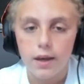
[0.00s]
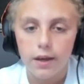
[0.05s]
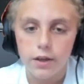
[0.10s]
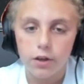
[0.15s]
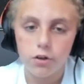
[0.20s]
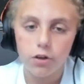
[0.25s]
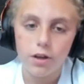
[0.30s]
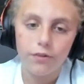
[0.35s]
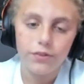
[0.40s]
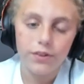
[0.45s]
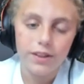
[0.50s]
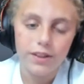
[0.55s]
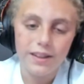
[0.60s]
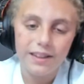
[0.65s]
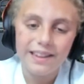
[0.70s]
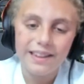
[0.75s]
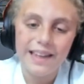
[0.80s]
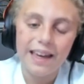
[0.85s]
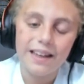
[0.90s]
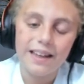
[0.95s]
Here you have
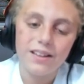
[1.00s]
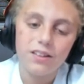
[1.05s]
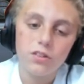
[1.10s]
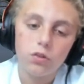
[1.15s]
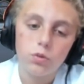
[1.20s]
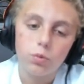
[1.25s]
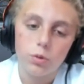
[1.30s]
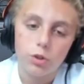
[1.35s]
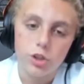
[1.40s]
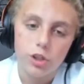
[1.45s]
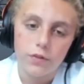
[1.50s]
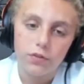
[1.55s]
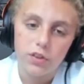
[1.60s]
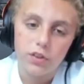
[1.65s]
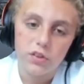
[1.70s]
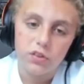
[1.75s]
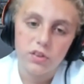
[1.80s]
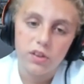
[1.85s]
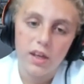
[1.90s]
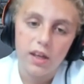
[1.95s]
the gain switch,
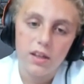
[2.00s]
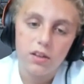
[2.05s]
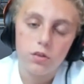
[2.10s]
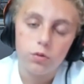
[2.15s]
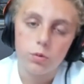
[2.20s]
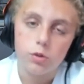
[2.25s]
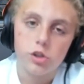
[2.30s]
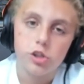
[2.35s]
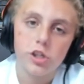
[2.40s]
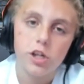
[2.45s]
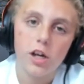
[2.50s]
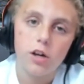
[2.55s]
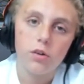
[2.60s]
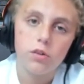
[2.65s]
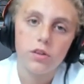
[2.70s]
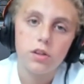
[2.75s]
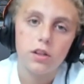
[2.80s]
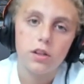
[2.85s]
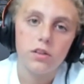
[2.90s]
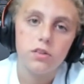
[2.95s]
FCS gain switch. Now
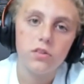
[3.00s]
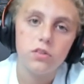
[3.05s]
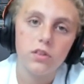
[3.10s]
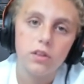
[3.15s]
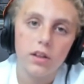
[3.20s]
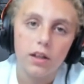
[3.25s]
this